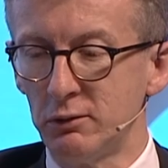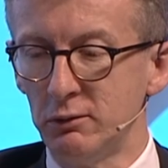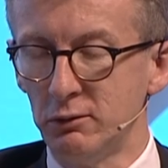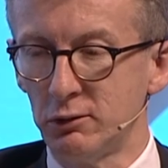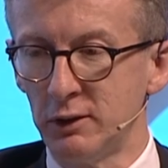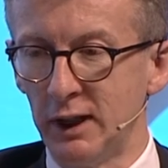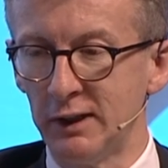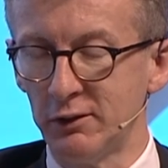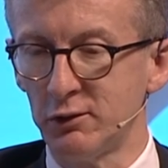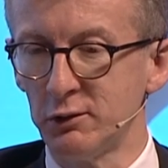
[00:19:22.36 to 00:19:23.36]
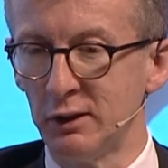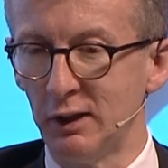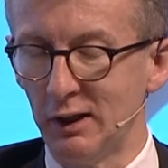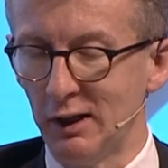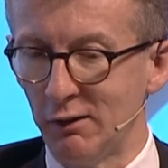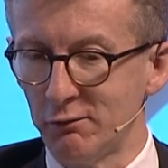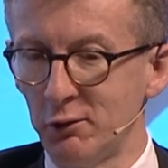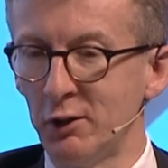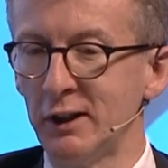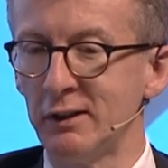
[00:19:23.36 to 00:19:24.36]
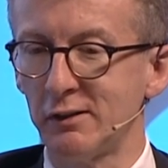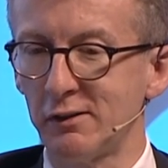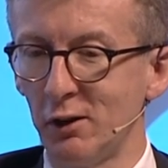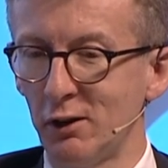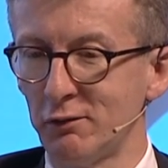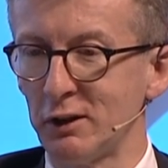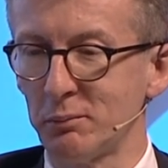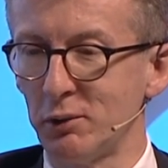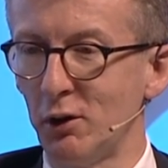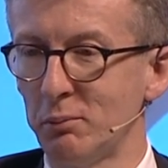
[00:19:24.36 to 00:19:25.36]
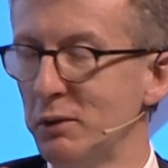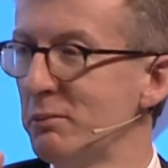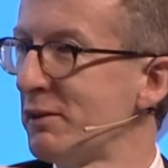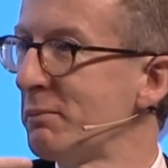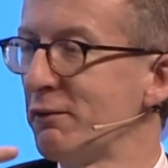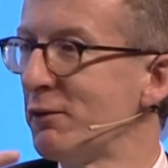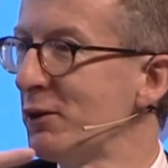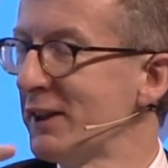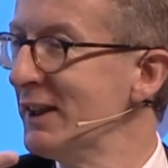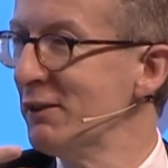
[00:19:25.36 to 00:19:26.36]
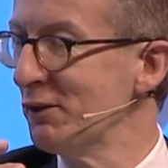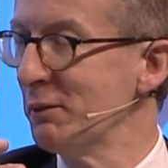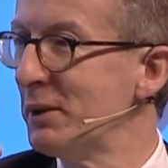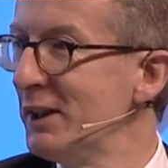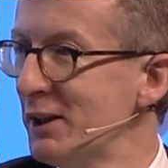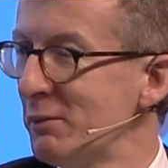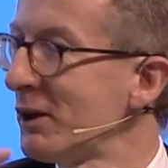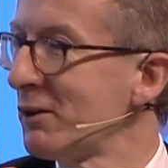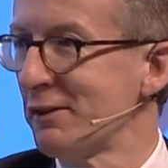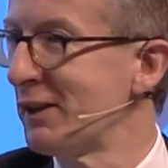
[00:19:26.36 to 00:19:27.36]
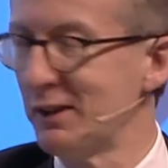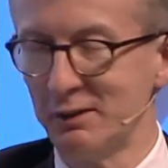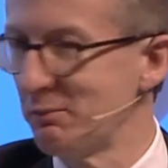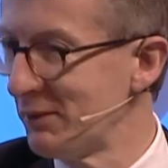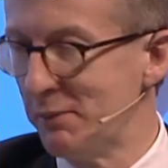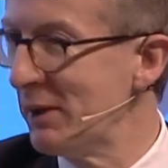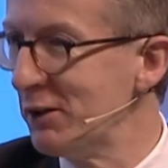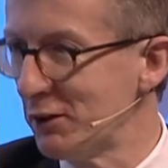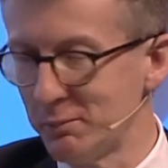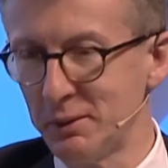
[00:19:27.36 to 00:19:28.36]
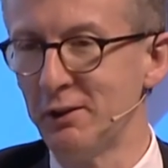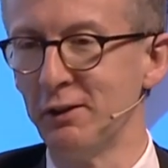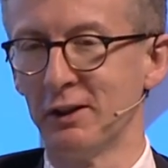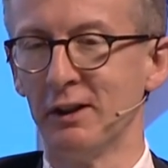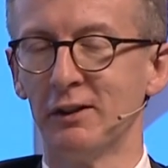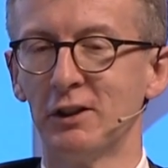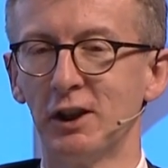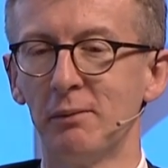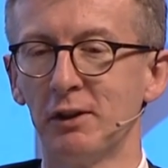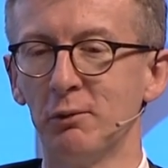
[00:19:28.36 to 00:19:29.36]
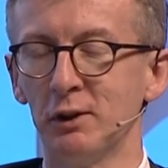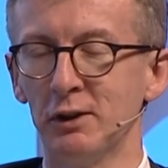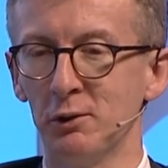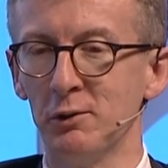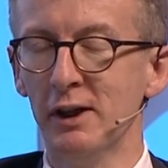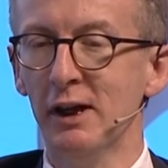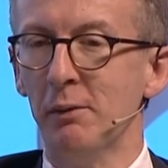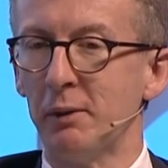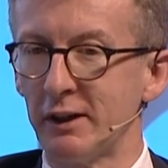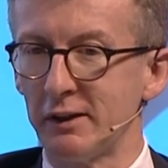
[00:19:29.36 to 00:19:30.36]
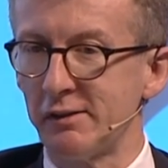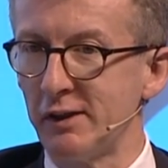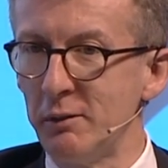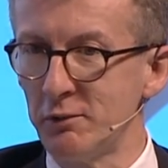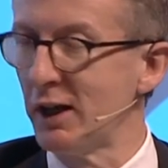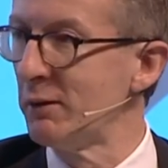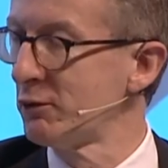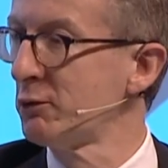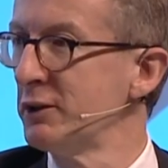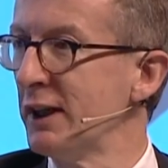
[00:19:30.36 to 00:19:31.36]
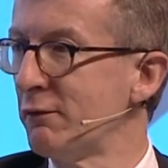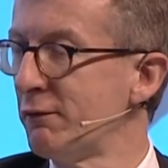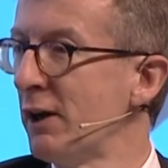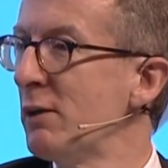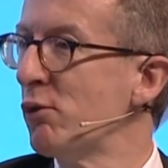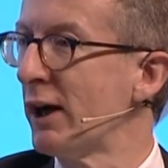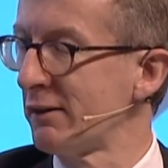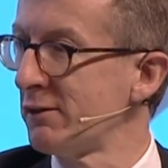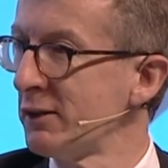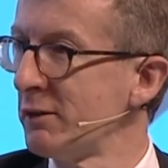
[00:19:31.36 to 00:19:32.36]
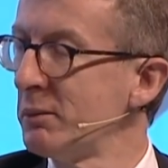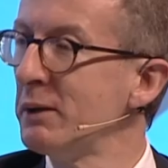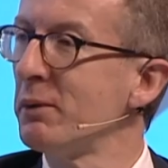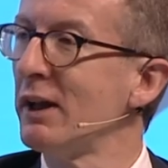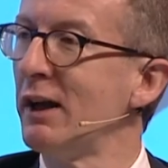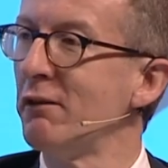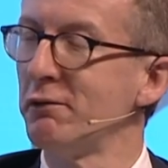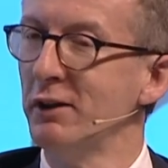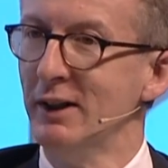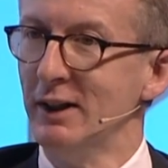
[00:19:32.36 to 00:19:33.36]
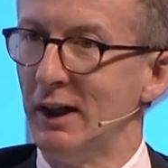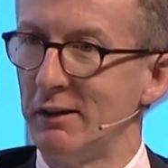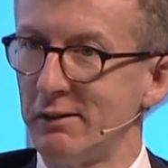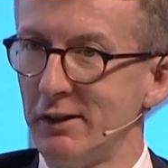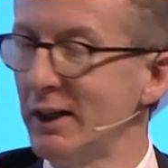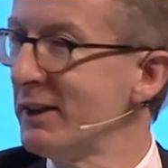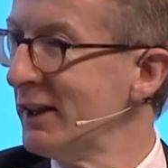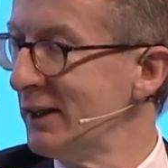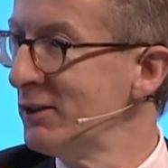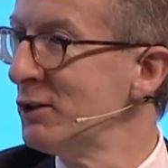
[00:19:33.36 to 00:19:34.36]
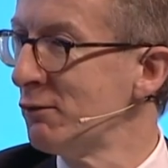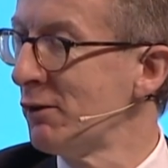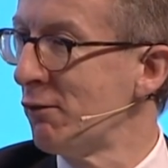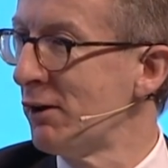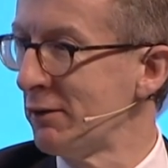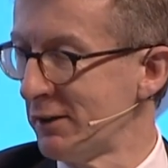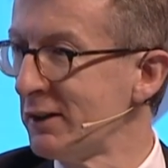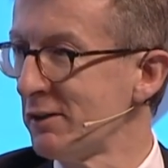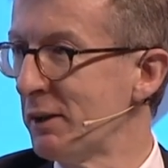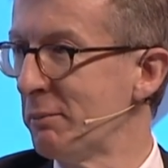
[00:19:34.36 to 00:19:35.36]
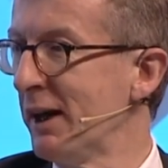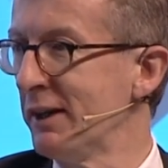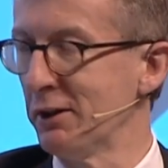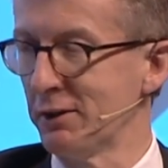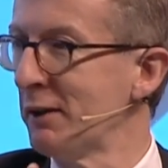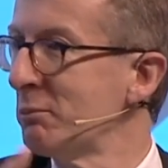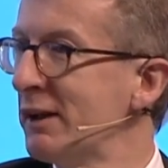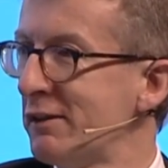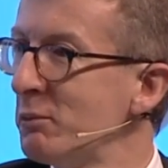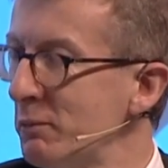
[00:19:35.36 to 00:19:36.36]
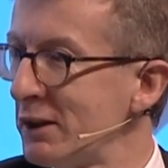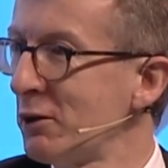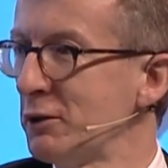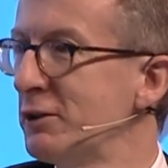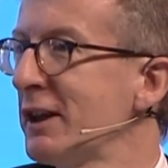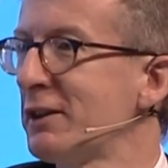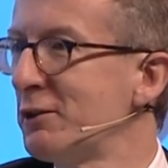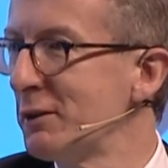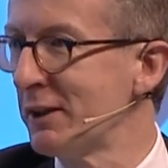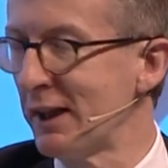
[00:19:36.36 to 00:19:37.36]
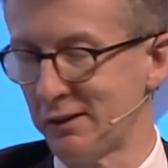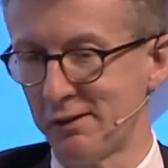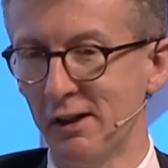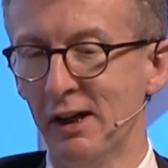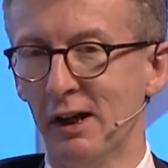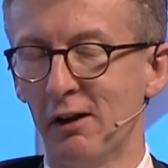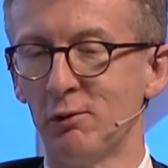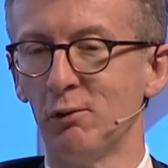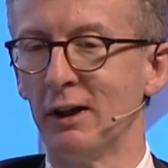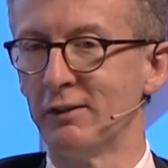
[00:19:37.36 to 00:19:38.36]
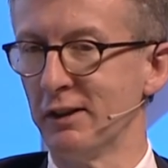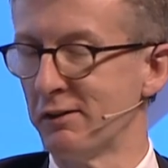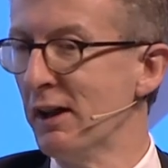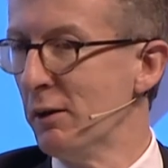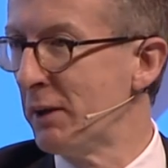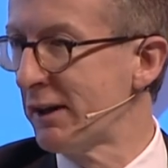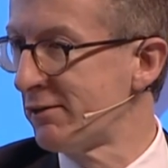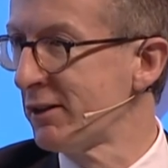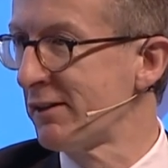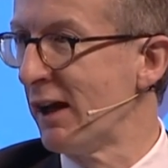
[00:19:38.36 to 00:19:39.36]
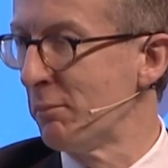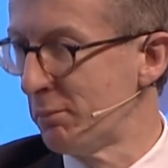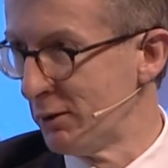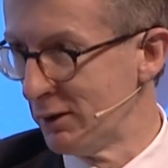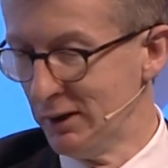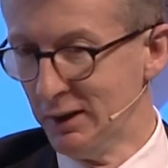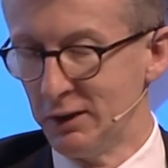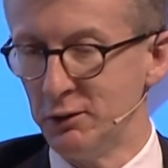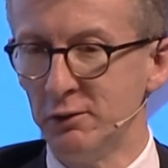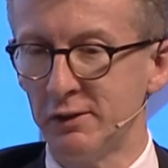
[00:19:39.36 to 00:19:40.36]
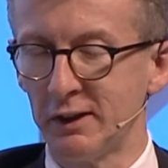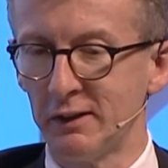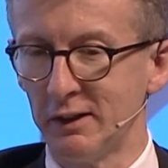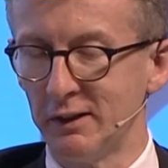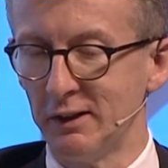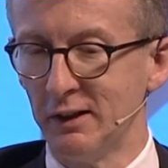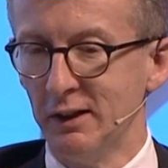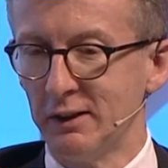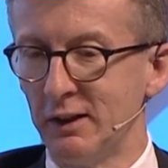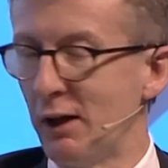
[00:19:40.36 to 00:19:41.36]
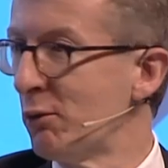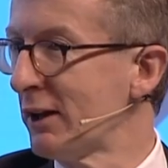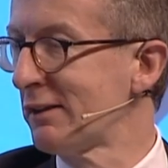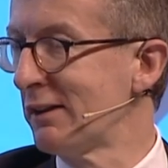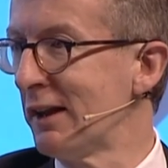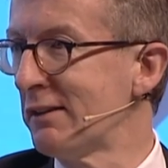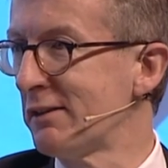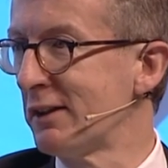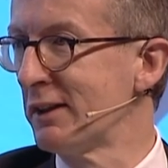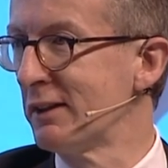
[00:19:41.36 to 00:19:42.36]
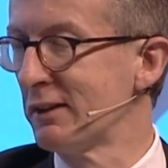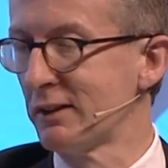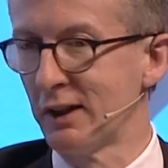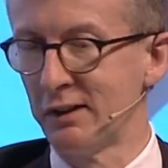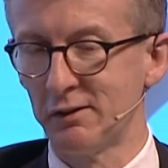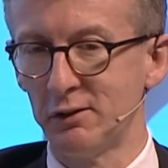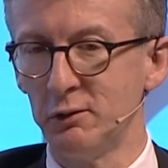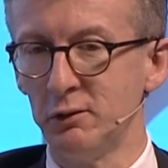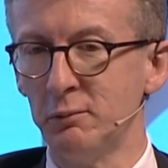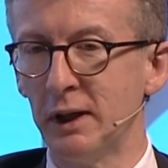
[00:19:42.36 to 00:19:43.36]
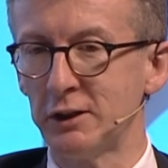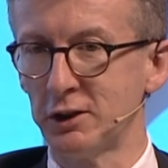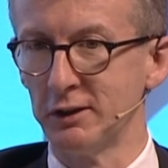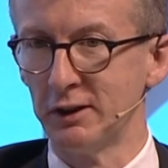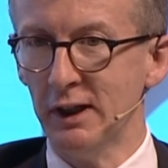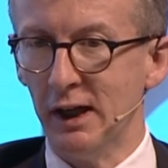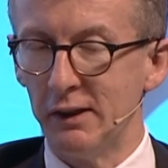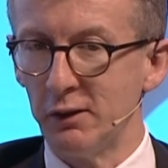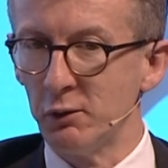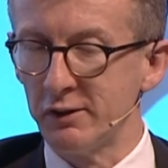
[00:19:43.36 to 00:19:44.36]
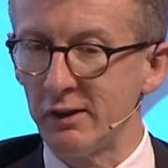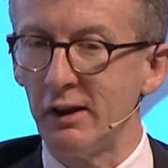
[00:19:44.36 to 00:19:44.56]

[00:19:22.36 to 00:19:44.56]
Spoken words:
try to avoid solving problems before they even appear, because they may not appear in the shape that we know. But at the same time, to create frameworks so that people have a certain idea of how things may pan out. That may seem a bit contradictory, but that's how the world is. Best example, using the network slicing case you mentioned, there was,